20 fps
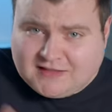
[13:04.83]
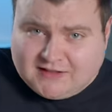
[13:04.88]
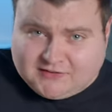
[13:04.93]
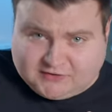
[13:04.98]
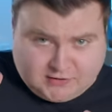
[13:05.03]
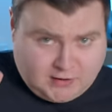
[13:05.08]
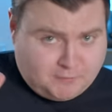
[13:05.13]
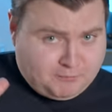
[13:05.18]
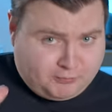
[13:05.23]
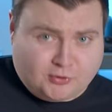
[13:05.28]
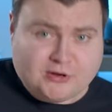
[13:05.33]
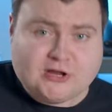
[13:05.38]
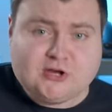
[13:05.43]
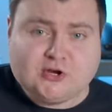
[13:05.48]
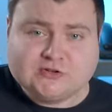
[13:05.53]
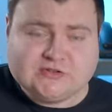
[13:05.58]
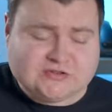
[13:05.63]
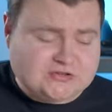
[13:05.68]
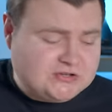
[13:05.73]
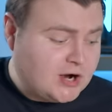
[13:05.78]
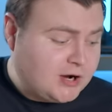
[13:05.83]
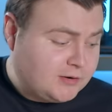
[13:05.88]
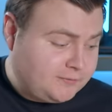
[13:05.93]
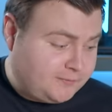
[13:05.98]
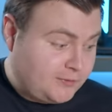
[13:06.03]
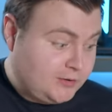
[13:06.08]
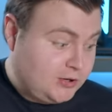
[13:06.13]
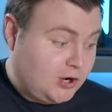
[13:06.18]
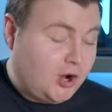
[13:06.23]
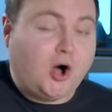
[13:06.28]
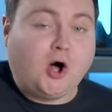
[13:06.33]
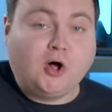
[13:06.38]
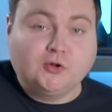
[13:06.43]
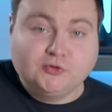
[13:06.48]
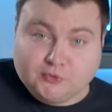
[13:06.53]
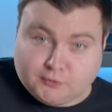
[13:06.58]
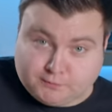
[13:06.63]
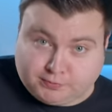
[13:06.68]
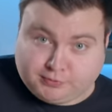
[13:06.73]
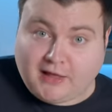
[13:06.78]
that's a pretty good start for an
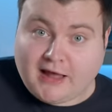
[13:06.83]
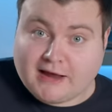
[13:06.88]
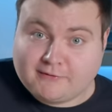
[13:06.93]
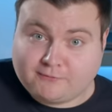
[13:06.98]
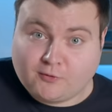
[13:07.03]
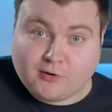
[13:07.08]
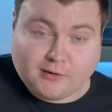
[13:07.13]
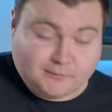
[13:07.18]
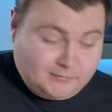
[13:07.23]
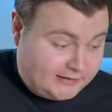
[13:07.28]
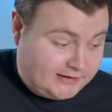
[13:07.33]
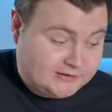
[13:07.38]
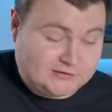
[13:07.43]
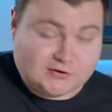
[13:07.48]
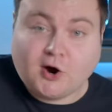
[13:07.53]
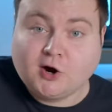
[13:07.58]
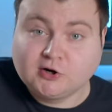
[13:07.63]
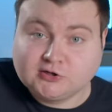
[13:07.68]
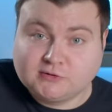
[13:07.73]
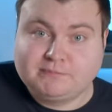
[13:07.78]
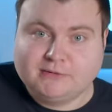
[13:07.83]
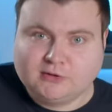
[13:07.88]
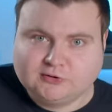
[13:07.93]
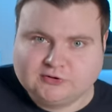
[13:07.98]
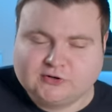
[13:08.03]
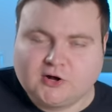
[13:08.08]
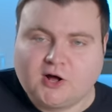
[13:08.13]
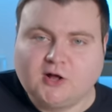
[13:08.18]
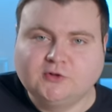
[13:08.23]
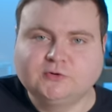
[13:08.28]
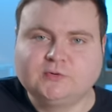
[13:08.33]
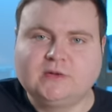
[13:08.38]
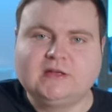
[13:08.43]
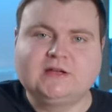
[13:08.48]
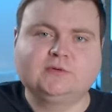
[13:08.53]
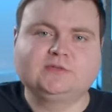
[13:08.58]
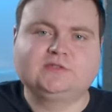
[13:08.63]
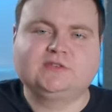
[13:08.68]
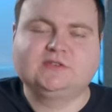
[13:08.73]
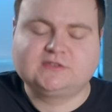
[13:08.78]
all-new platform, like it's hard to build an all-new
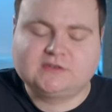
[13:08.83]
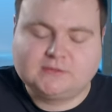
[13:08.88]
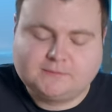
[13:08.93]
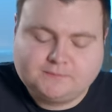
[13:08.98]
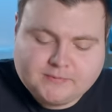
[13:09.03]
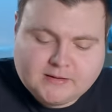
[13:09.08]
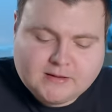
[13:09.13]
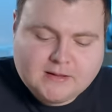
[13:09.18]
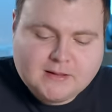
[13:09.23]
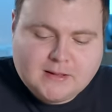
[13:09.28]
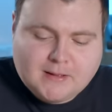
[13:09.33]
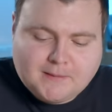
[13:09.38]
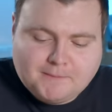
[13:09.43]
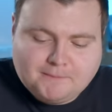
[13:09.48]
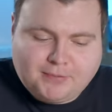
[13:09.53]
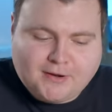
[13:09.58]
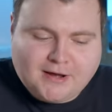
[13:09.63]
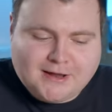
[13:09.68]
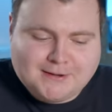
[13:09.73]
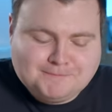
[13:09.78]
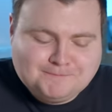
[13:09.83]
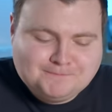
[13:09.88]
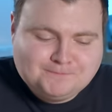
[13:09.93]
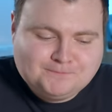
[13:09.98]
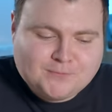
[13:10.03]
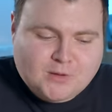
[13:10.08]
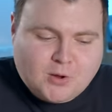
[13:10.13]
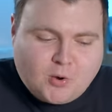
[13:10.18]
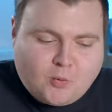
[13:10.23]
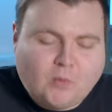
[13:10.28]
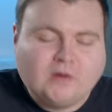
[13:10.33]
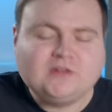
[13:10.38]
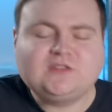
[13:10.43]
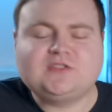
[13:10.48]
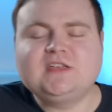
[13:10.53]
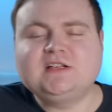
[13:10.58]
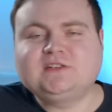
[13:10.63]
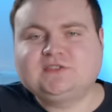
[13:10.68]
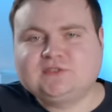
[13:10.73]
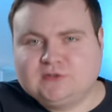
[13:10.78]
ecosystem. But once
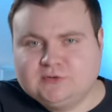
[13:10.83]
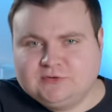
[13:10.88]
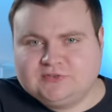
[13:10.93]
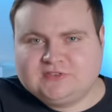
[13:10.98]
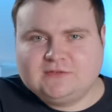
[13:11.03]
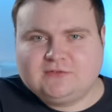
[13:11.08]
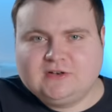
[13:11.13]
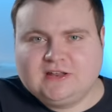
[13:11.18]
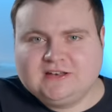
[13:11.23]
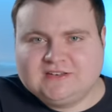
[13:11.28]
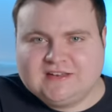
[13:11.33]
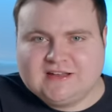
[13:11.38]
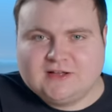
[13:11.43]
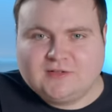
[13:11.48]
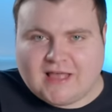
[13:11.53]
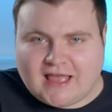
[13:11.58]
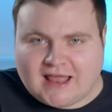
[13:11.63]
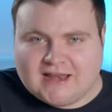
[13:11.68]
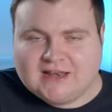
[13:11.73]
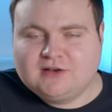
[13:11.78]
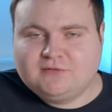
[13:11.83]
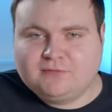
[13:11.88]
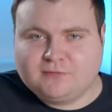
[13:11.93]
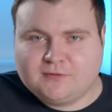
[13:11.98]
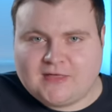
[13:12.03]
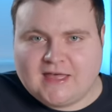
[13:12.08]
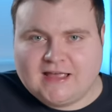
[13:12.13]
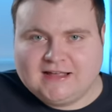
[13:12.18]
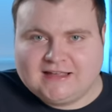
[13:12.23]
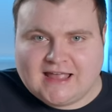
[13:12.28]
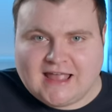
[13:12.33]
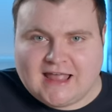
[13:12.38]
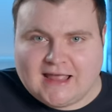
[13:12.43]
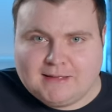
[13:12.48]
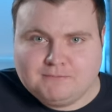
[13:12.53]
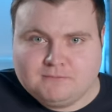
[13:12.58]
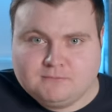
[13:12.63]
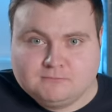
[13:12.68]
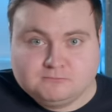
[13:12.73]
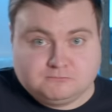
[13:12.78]
the exclusivity deal ended for that
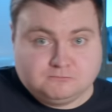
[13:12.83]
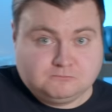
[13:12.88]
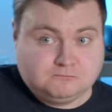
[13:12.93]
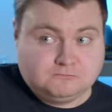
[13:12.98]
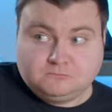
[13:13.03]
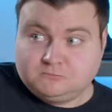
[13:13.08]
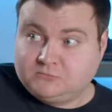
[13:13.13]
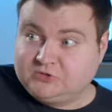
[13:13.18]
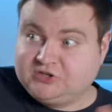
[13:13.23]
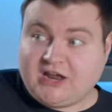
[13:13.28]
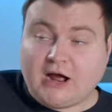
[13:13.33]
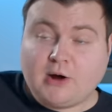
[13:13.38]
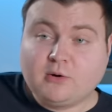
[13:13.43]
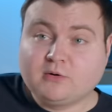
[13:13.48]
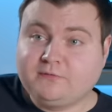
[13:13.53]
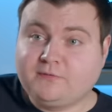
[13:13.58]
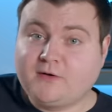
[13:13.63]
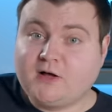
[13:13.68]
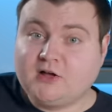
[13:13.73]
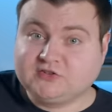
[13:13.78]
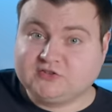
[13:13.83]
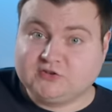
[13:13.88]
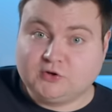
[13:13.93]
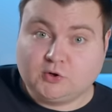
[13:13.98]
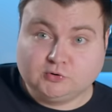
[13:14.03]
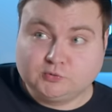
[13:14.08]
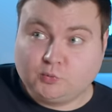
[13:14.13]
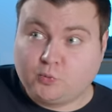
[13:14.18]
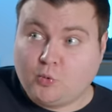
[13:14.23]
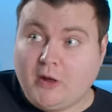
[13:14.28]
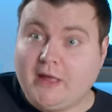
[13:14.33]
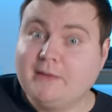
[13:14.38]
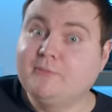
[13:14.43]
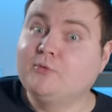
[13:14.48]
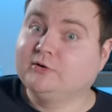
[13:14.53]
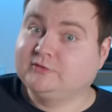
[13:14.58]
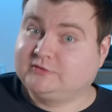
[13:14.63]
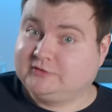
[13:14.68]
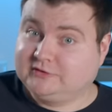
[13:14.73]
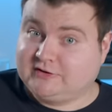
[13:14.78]
game, Towerfall sold way
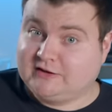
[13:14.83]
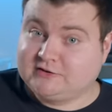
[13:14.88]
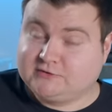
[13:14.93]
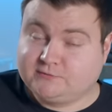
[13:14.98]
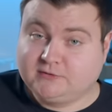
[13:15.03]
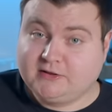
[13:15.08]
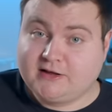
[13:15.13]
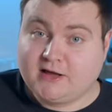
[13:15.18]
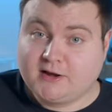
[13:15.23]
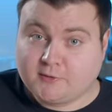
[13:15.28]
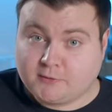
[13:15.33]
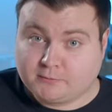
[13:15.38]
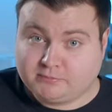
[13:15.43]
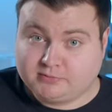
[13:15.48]
more successfully on other